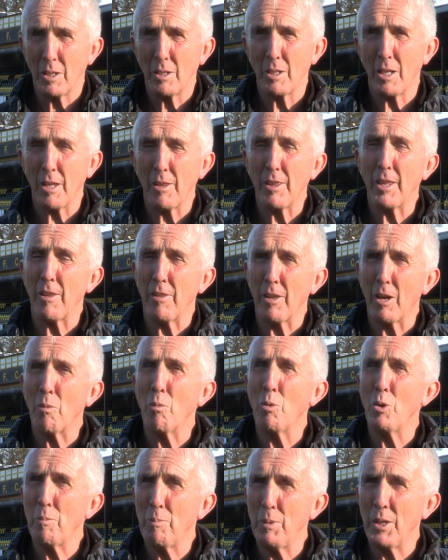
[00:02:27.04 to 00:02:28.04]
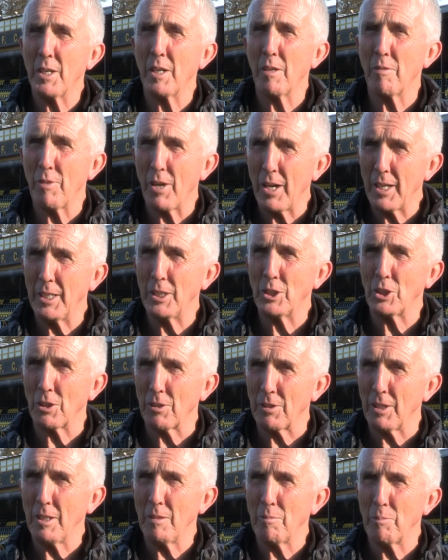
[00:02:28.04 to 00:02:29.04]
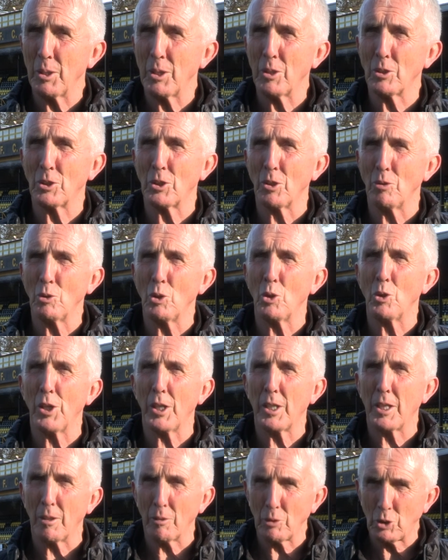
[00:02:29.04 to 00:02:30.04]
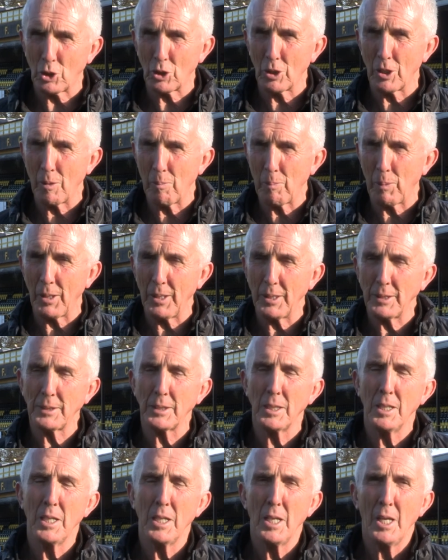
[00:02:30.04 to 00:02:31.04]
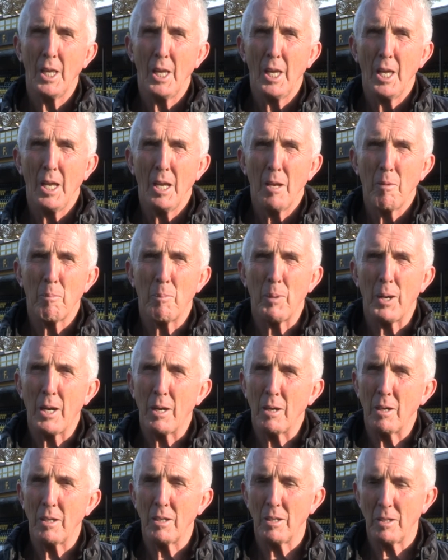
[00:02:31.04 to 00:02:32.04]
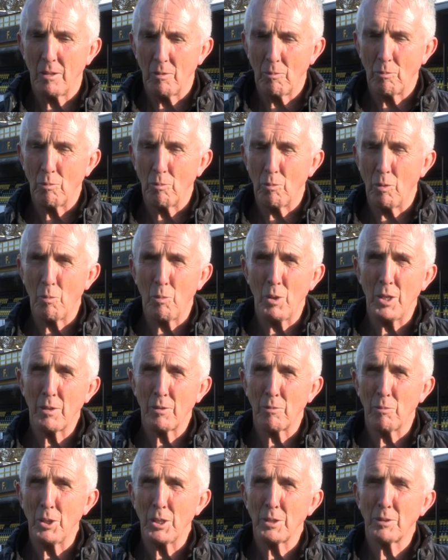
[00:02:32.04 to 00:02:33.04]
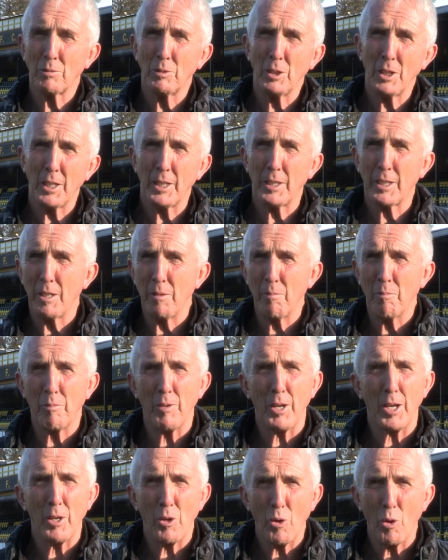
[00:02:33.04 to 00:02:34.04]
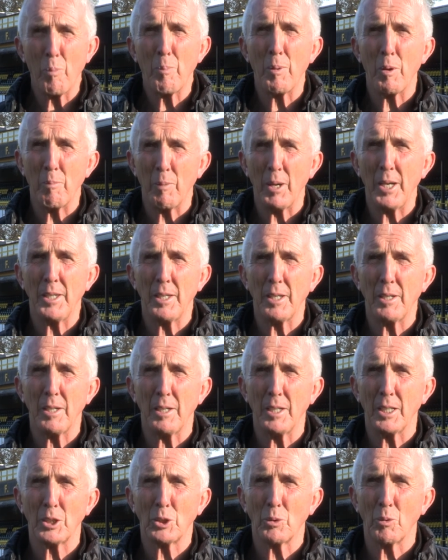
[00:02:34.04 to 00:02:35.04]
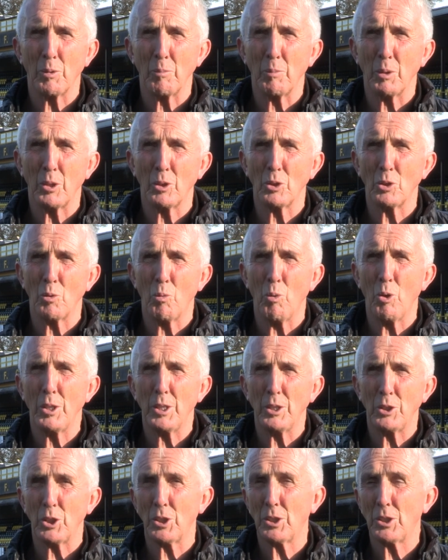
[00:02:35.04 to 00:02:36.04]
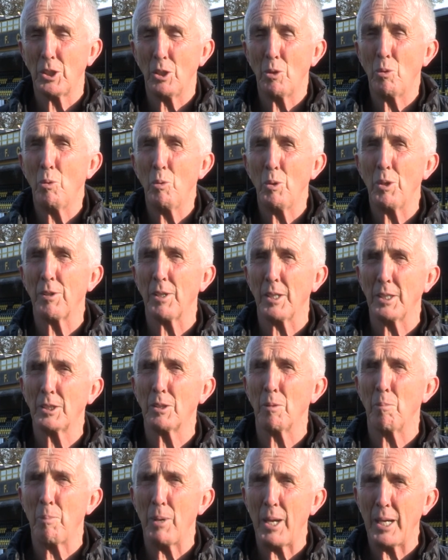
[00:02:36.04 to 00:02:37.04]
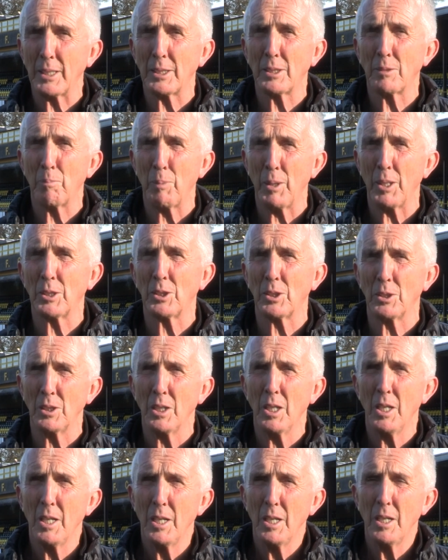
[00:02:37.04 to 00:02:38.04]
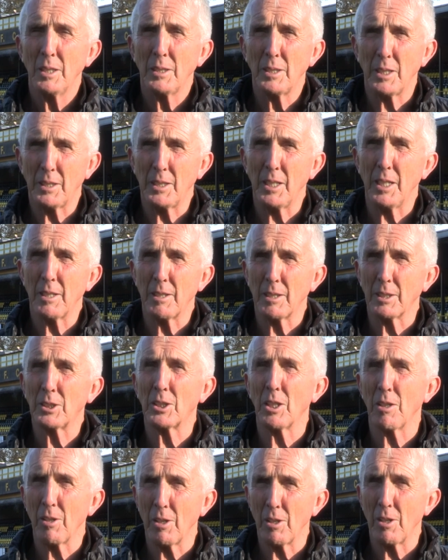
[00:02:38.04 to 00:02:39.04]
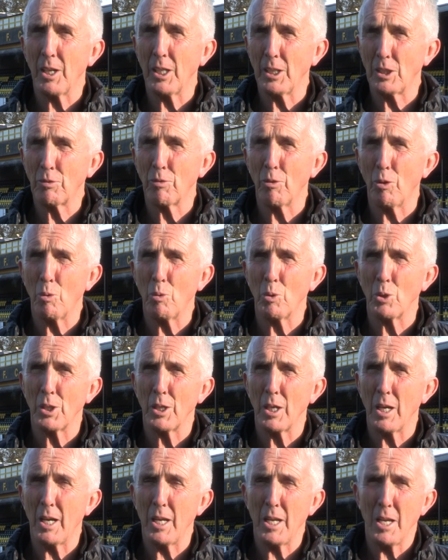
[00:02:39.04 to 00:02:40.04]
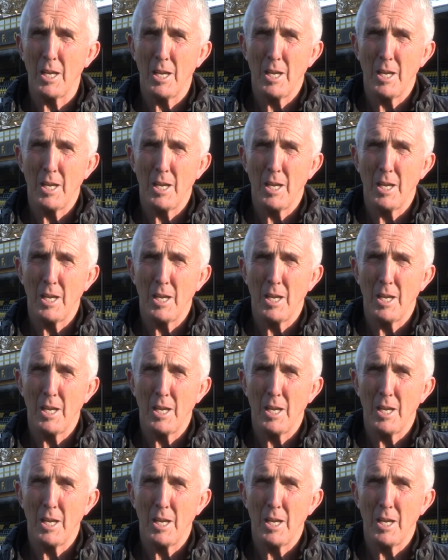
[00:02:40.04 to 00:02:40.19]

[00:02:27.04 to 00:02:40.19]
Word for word: that that would be an advantage, I think, because they'll know the culture of the place. But we're we're really keeping very open-minded in this one because we want to just see who we think's the best person to take the Southern Knights forward. I